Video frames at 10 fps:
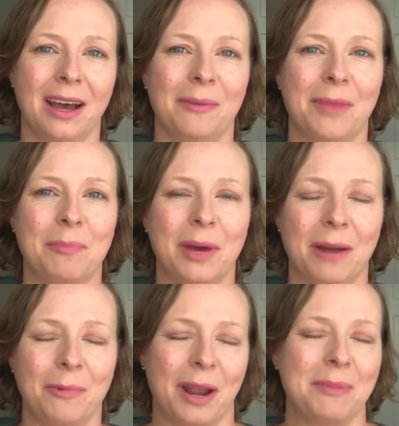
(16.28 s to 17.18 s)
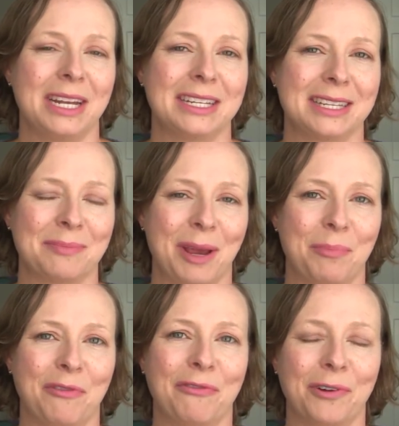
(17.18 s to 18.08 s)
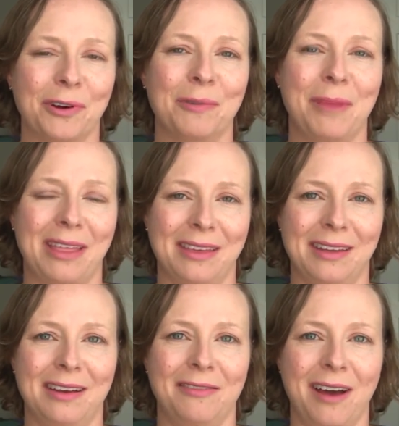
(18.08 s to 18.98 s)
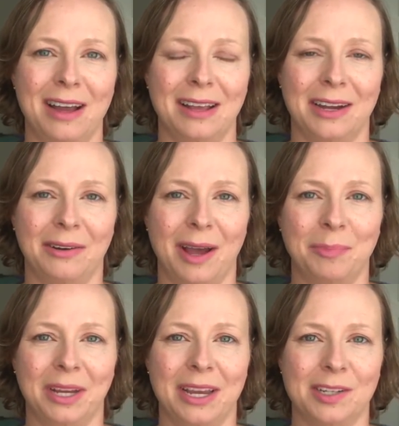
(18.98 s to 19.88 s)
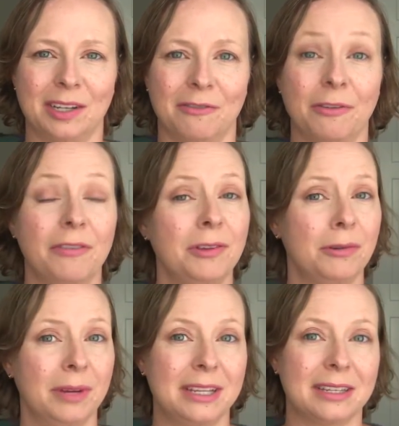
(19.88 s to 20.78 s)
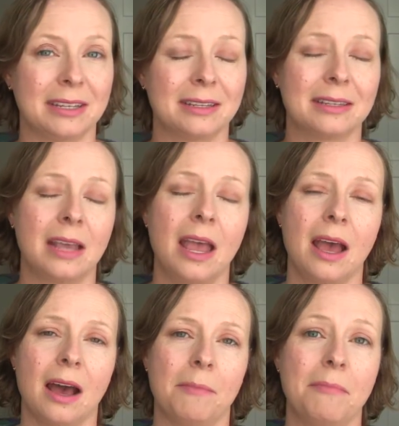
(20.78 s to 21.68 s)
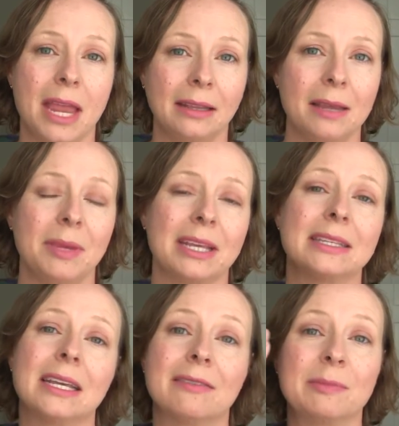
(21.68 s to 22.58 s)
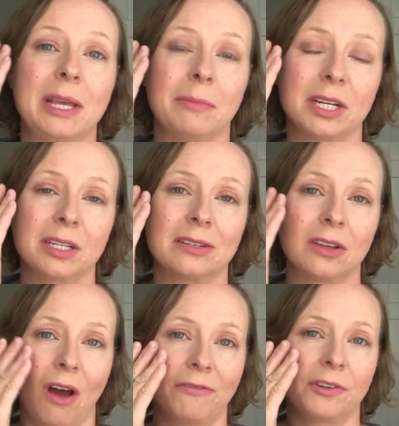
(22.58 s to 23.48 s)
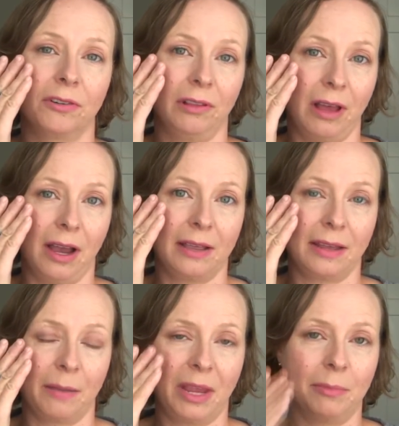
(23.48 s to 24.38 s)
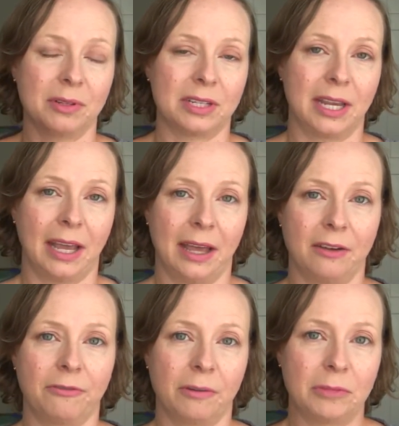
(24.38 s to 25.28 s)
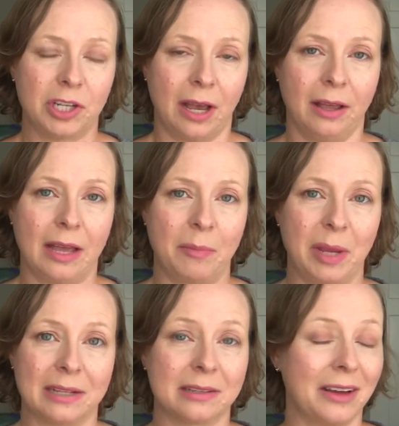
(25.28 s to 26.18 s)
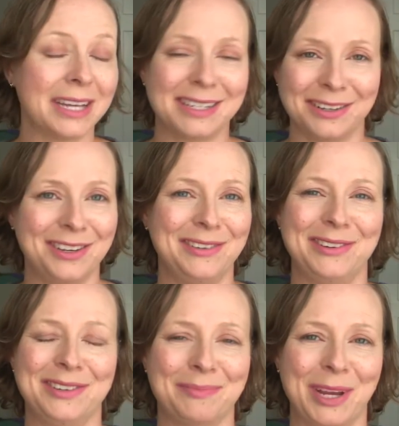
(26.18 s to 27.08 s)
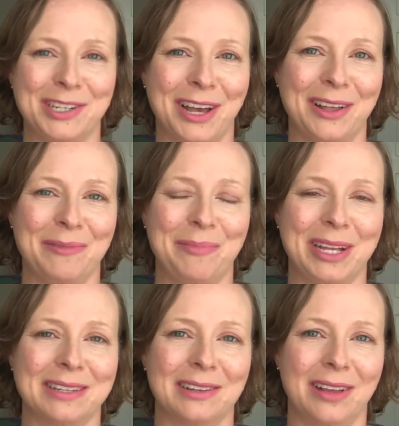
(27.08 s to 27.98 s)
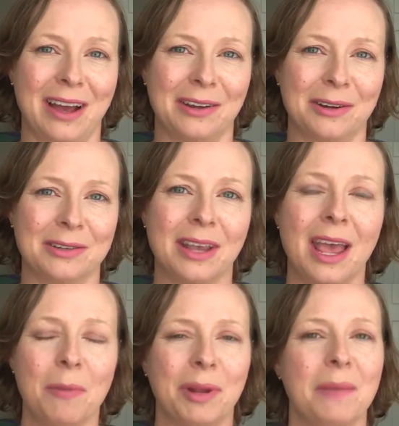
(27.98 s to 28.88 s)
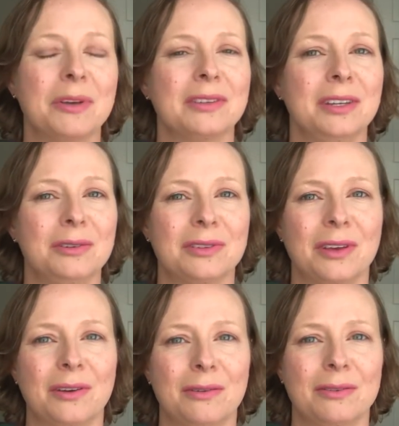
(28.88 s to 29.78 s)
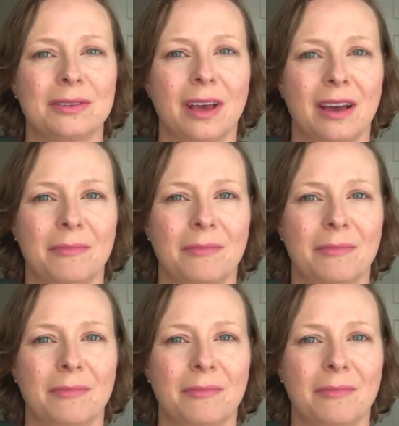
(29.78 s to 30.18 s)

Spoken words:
But what I mean is it's my preferred method of eyeliner application for a few reasons. Mainly because it gives me a much softer line than I'm able to get from gel and pencil. I still use my gel and pencil liners, but I mostly use those